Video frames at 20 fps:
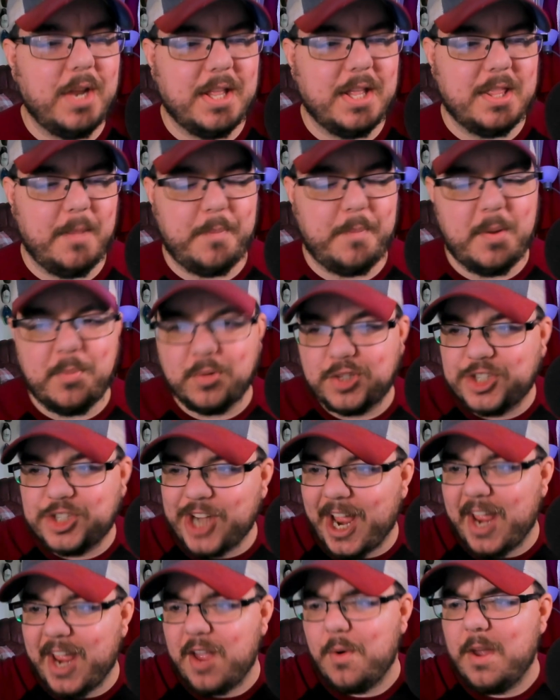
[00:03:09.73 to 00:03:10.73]
and then people
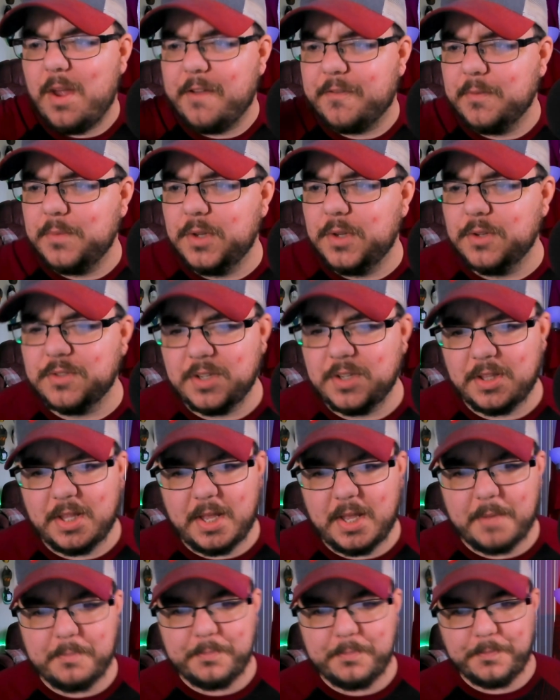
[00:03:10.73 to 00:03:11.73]
shy away from using them.